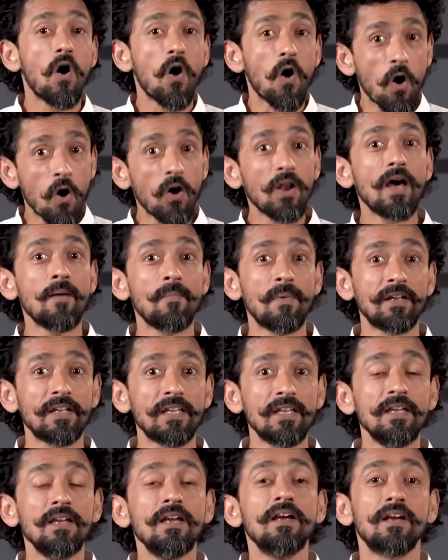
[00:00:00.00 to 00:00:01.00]
All our
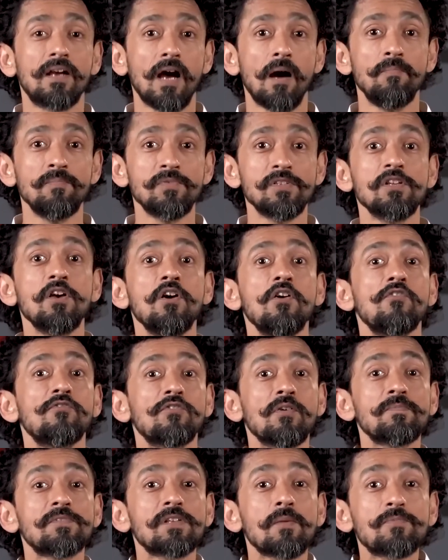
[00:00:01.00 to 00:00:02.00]
money comes
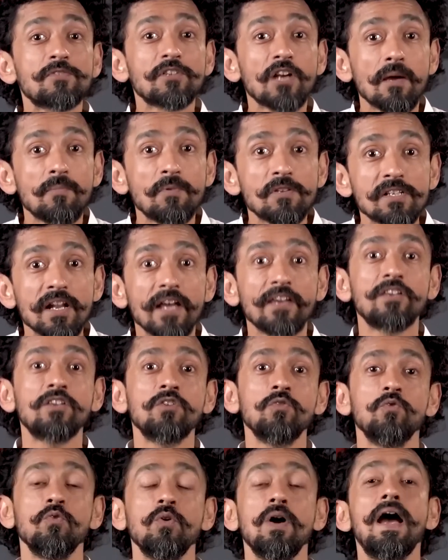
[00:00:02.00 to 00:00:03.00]
from subscribers like
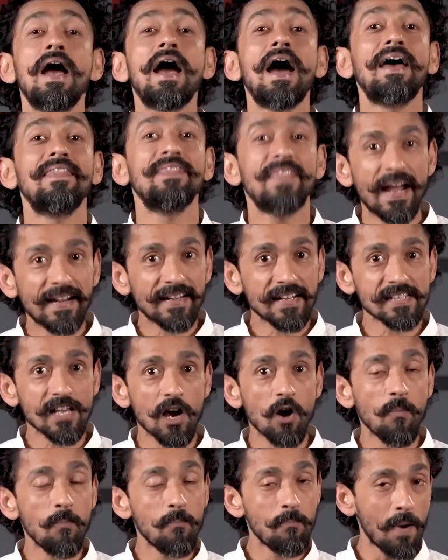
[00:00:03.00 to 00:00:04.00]
you. And that is
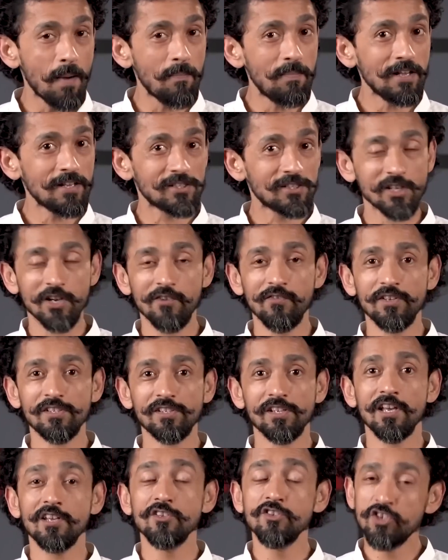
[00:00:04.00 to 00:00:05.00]
how public
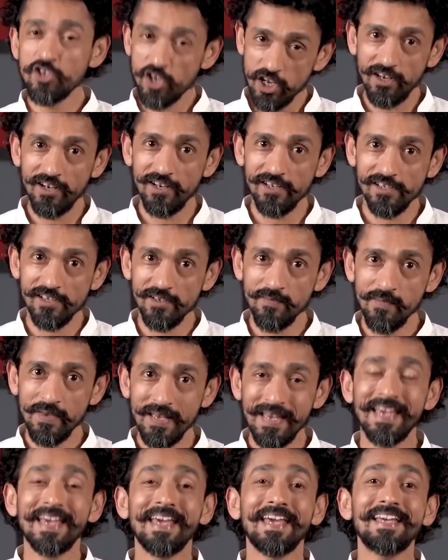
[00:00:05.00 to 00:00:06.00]
service journalism
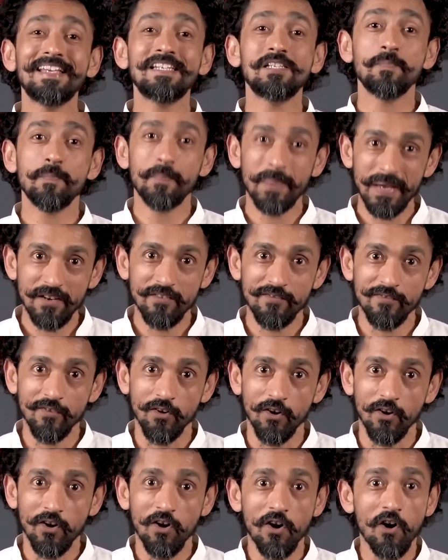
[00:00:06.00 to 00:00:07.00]
is paid
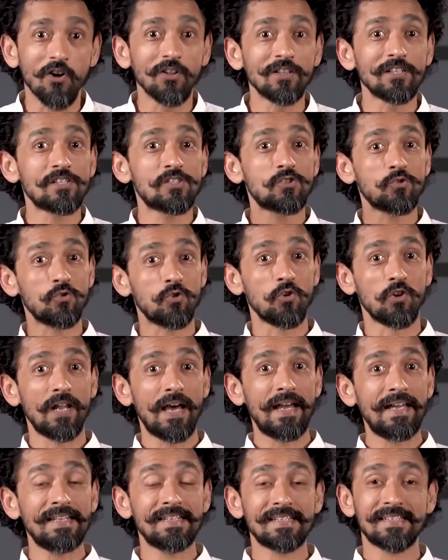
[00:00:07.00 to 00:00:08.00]
for. All the studio
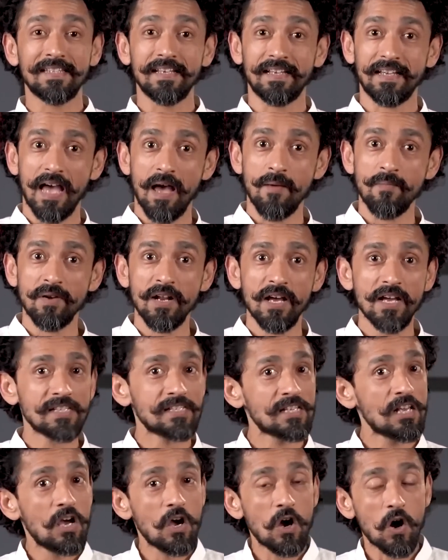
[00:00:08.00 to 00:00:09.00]
lights, the
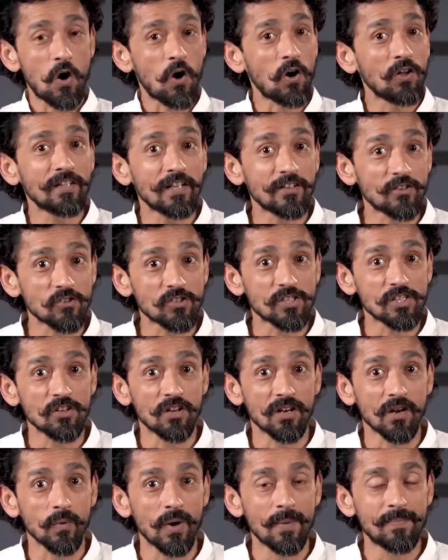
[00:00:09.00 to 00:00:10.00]
cameras, all that you see on
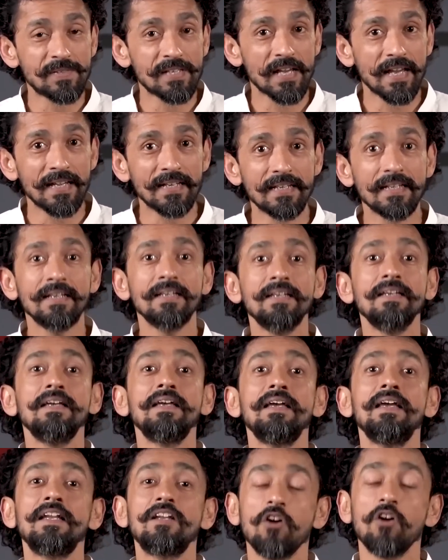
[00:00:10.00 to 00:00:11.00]
our website,
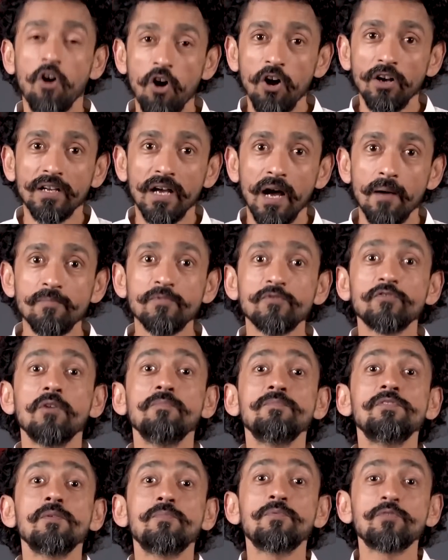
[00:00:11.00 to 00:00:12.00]
it all comes from
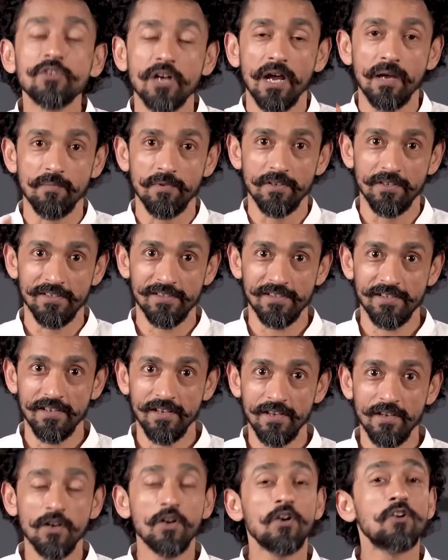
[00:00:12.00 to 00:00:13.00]
subscribers.
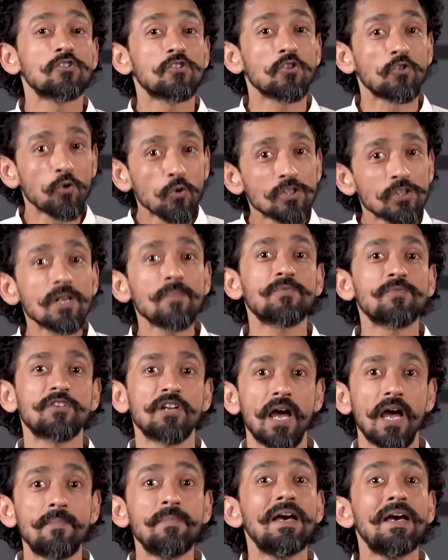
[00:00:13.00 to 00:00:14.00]
So do
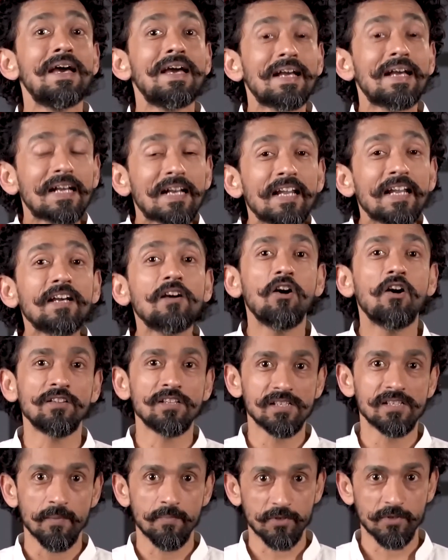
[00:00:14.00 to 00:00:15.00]
subscribe, click on
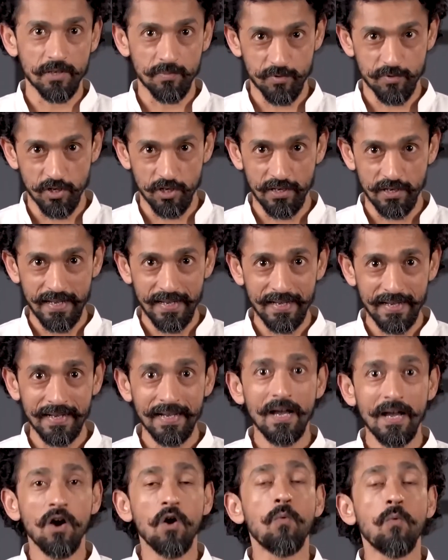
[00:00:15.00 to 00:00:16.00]
the subscription link,
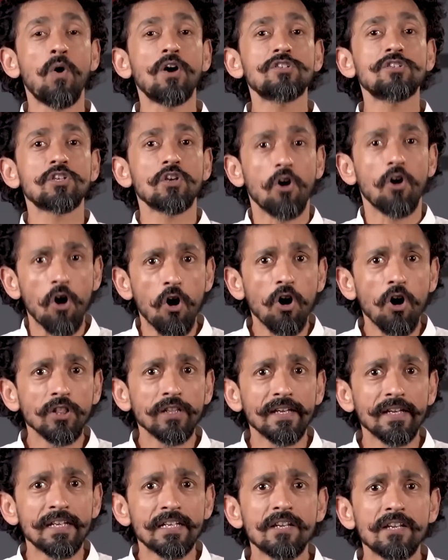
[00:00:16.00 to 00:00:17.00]
watch all
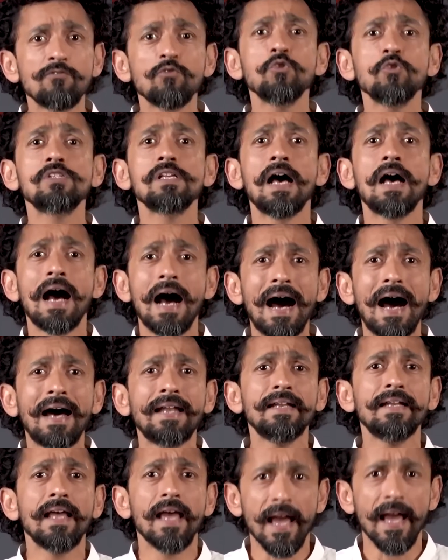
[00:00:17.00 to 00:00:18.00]
the interviews
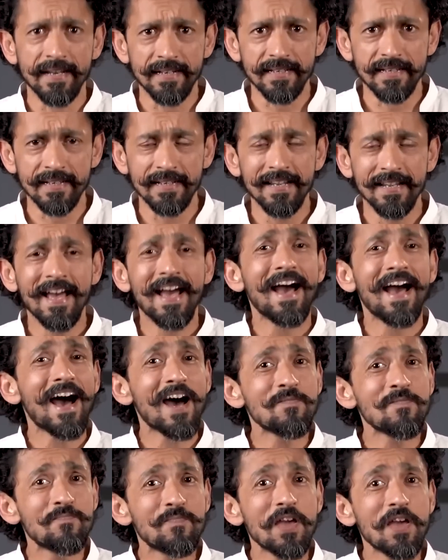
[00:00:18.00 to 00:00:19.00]
unedited,
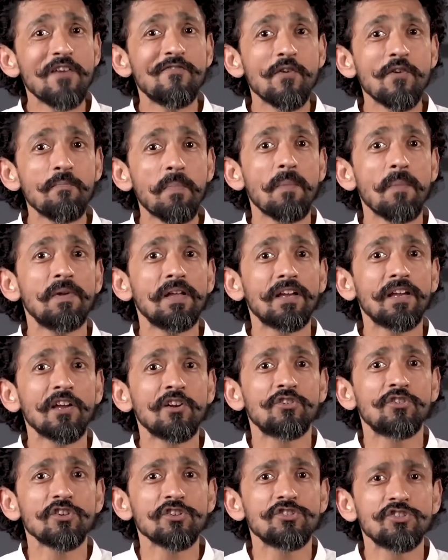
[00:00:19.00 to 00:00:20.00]
and pay for public
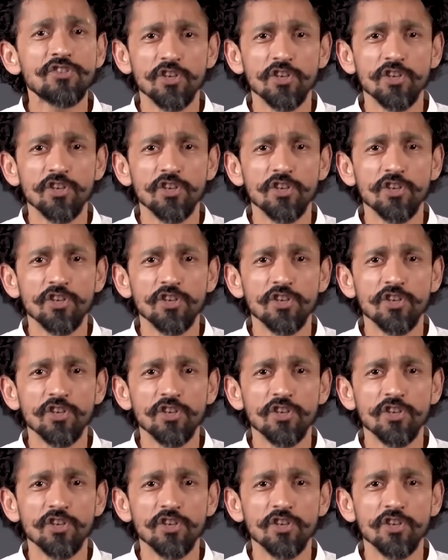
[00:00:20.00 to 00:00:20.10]
interest